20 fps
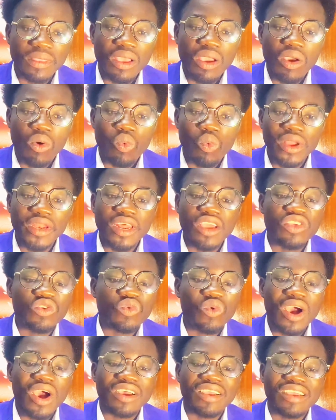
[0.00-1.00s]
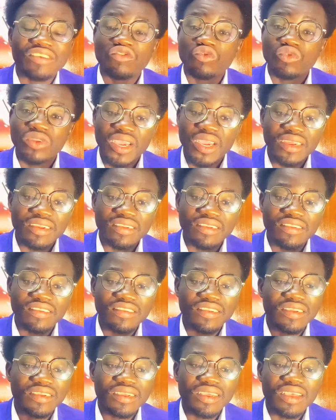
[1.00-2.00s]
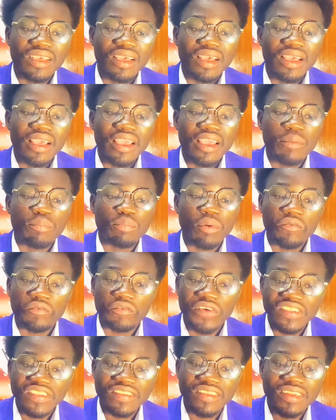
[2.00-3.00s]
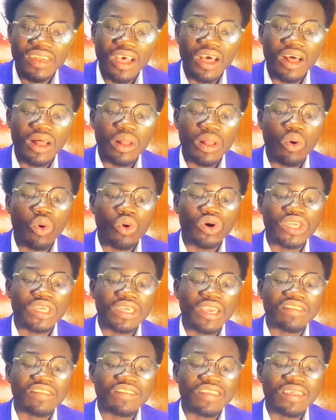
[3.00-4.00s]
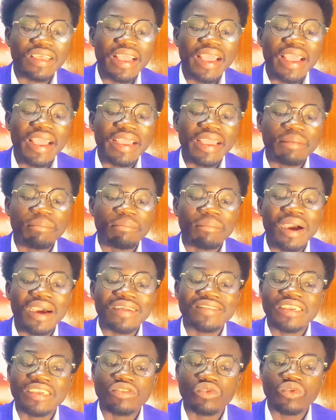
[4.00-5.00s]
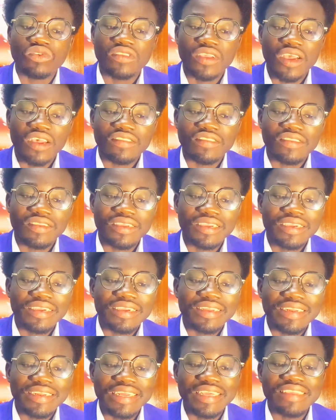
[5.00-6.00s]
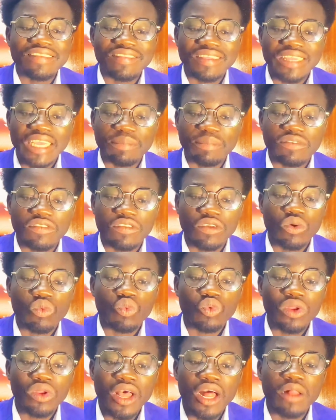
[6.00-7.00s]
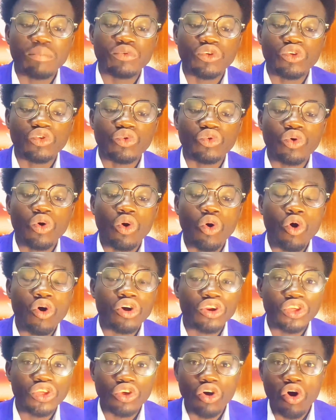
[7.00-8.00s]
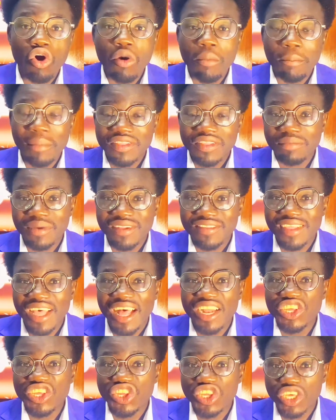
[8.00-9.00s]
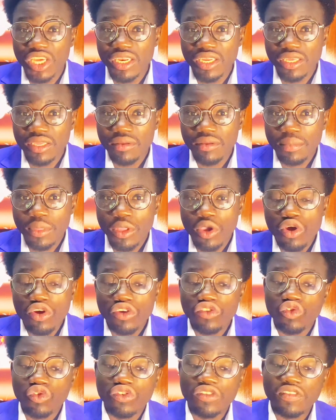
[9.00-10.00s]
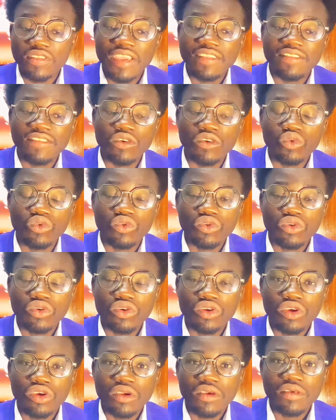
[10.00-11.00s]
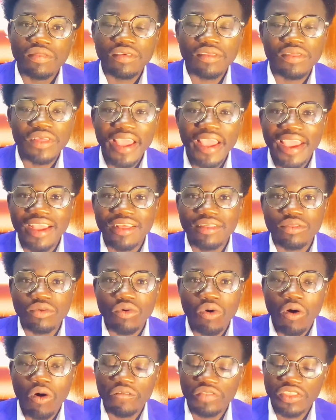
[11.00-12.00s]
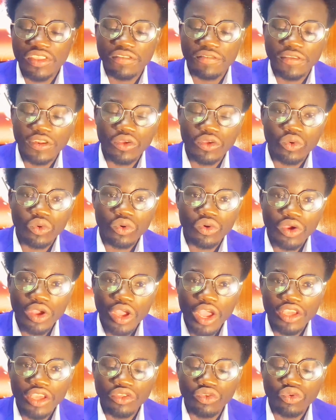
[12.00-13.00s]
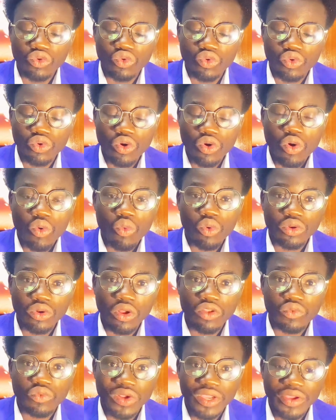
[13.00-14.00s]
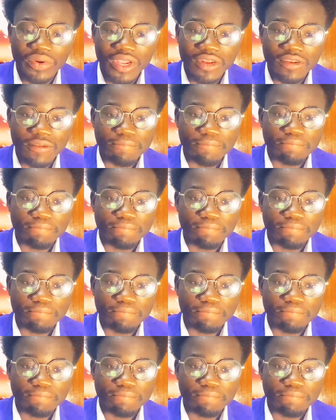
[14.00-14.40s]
Whether you are a student, a professional, or just a math enthusiast, these tips will help you on your mathematical journey. So stay tuned till the end of this video and you will not regret.